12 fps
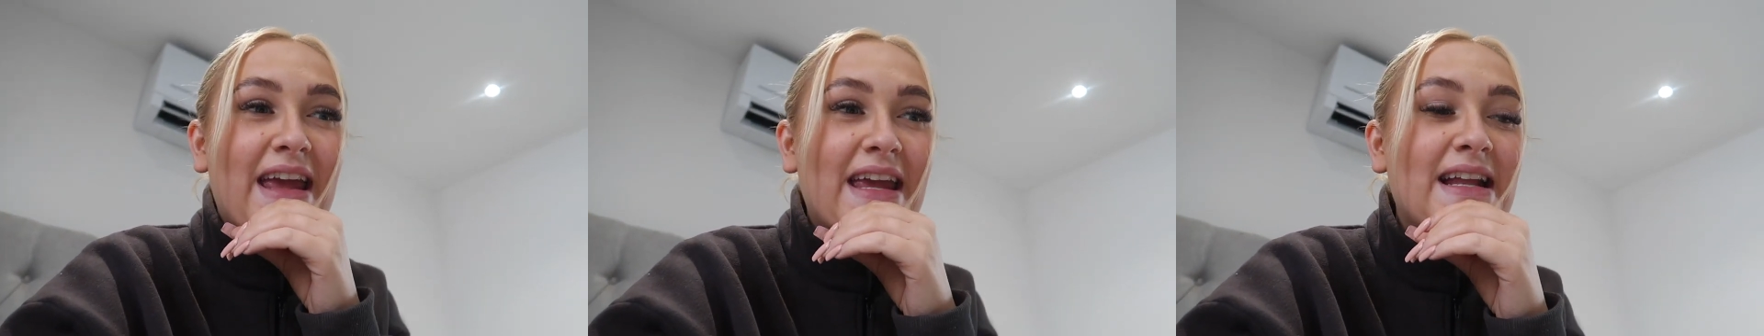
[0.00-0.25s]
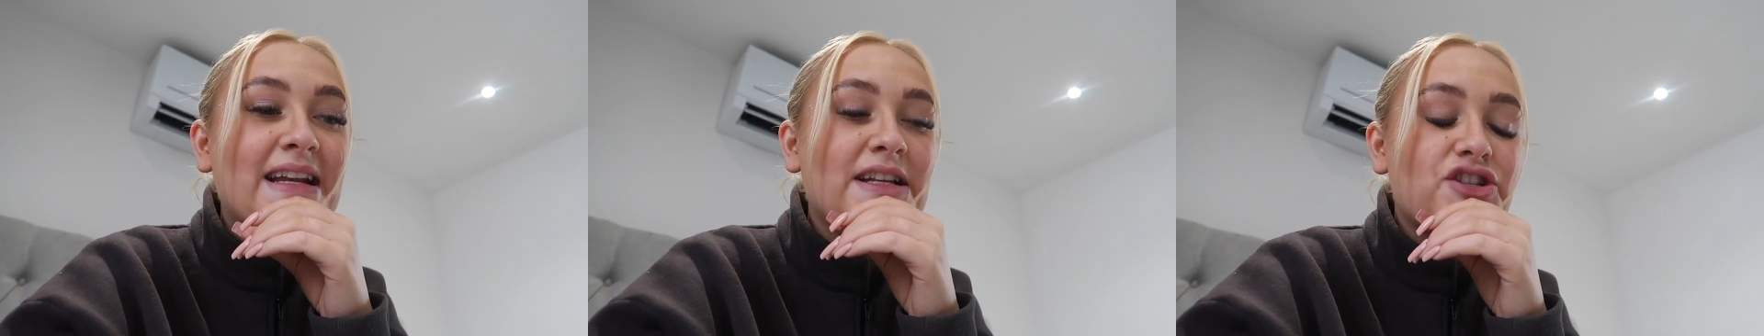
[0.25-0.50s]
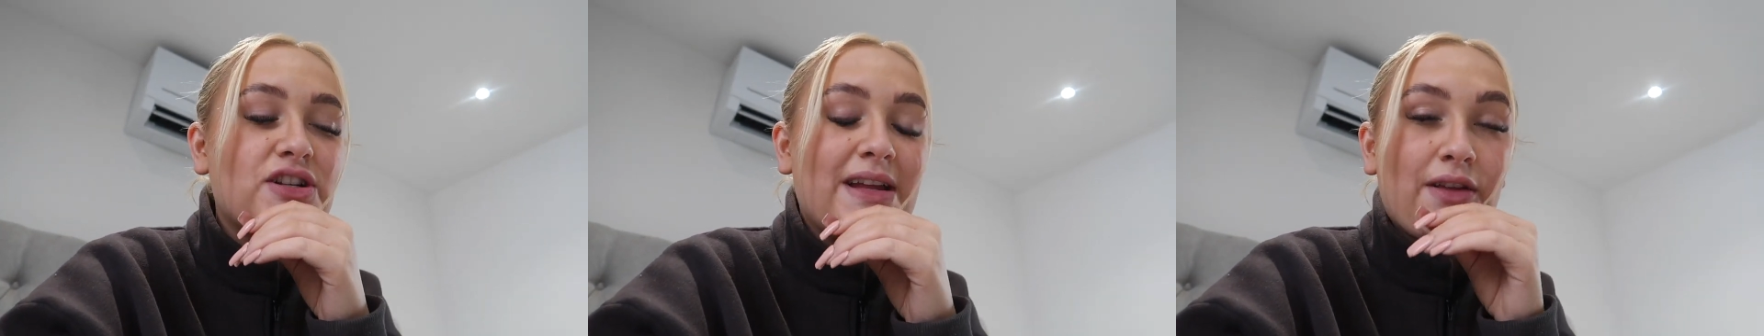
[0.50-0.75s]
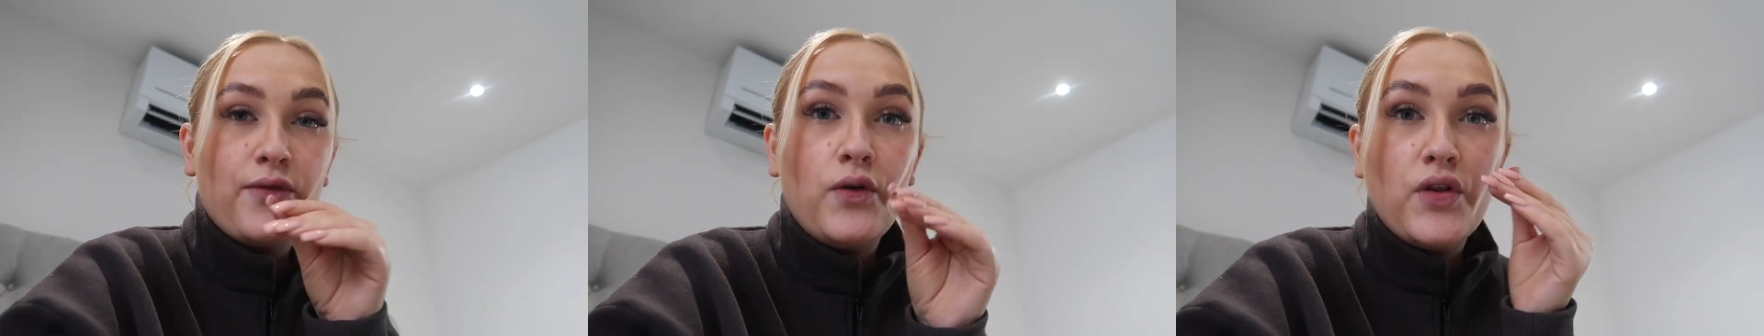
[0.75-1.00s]
He literally
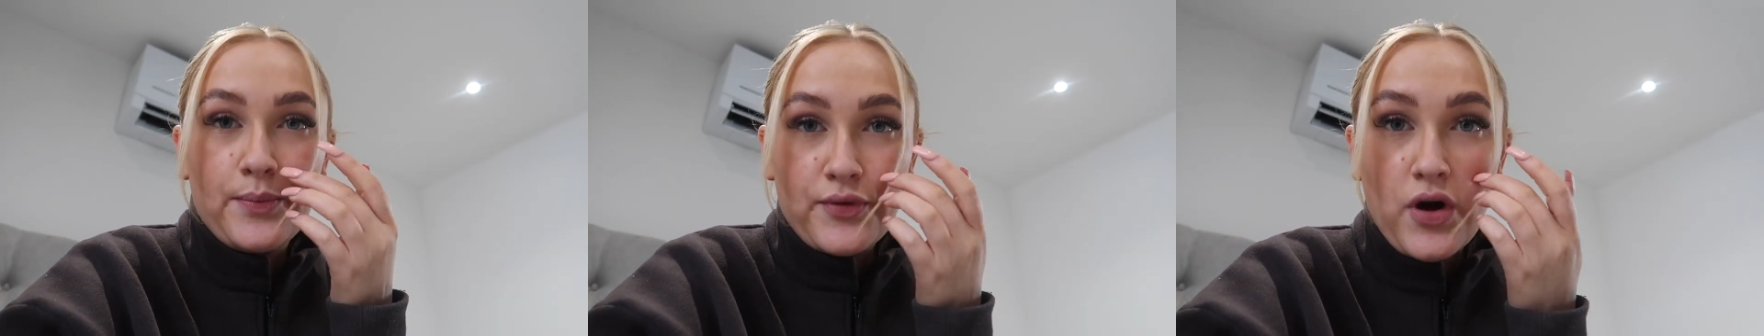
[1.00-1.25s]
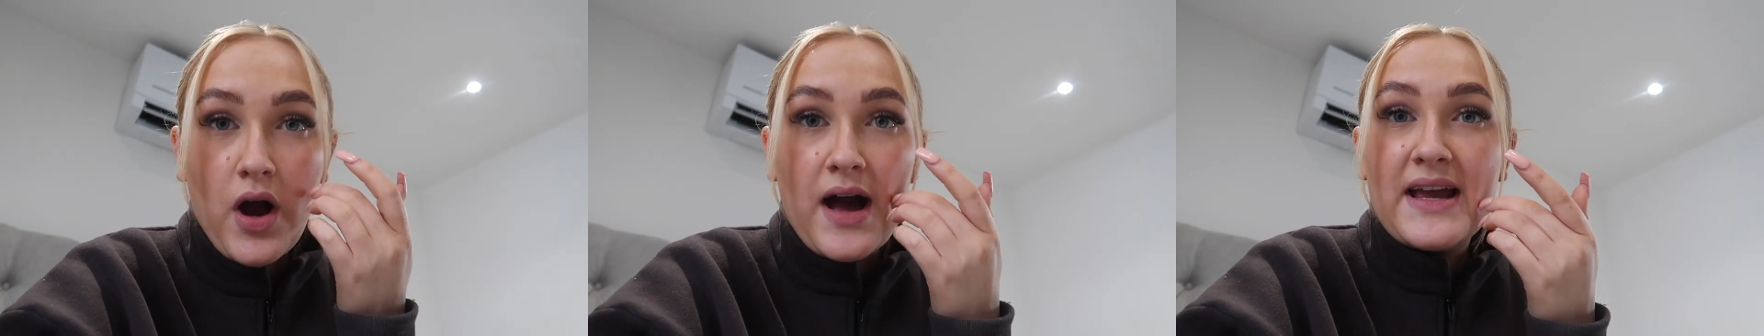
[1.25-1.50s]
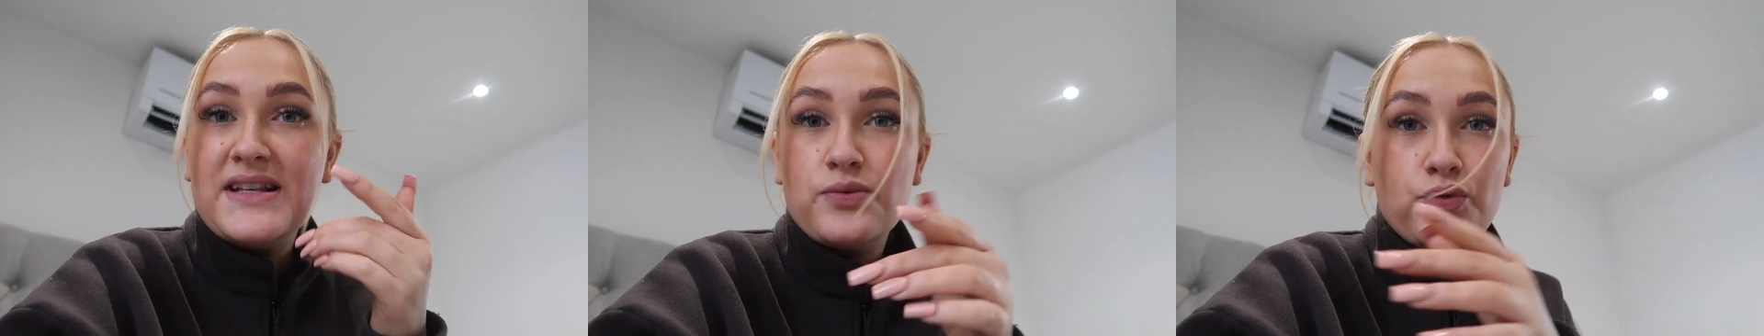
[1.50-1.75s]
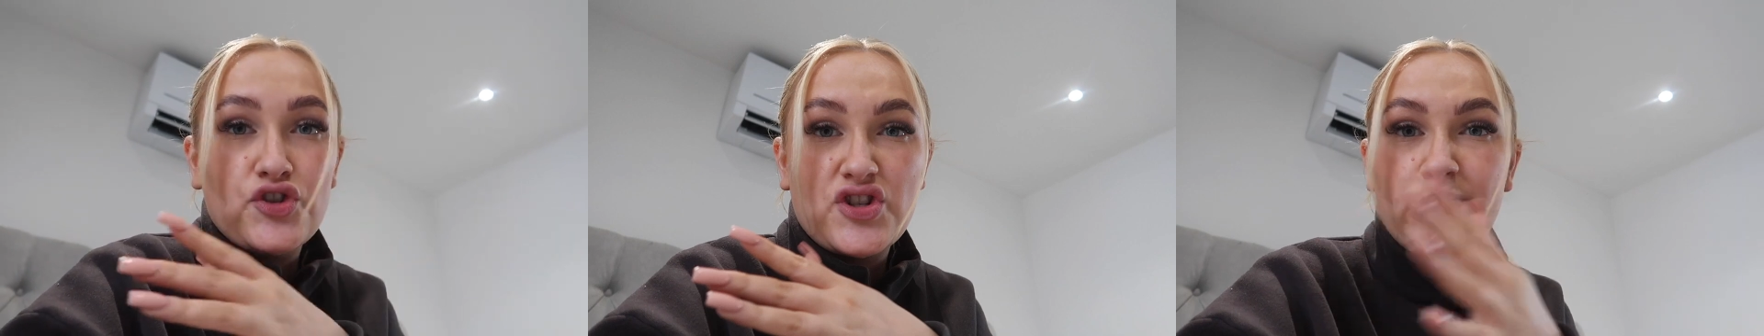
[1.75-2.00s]
thought the prize
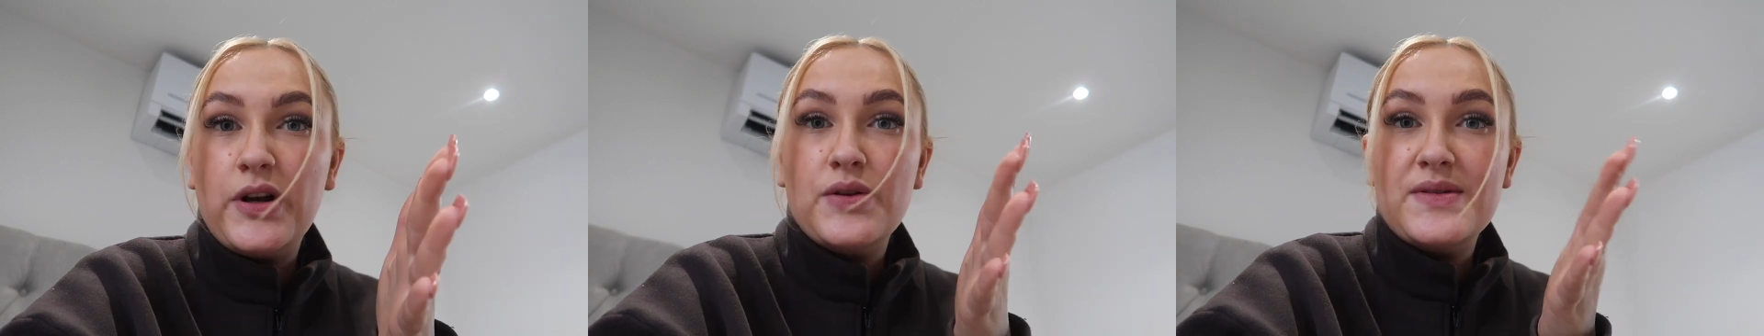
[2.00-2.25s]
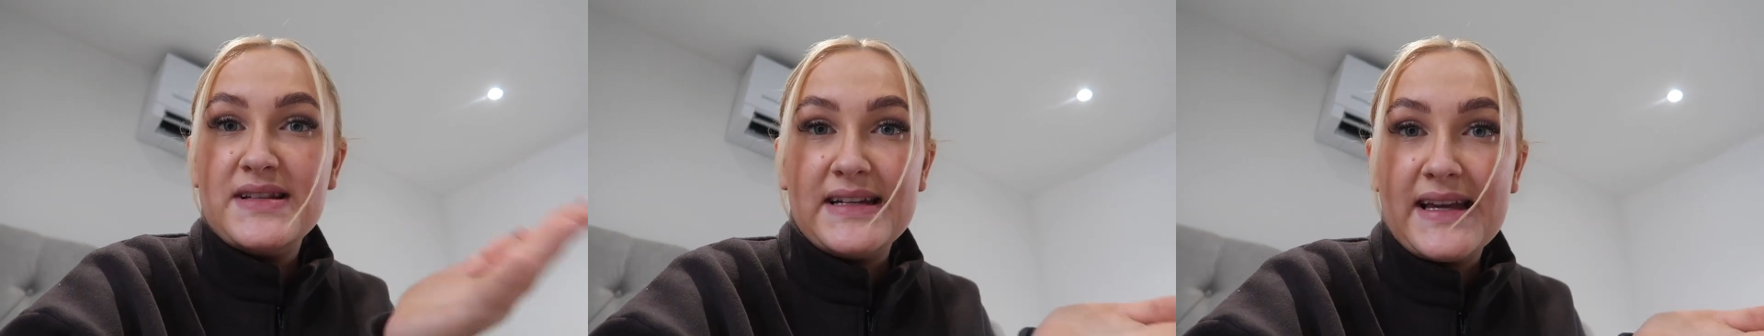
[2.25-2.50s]
was just balloons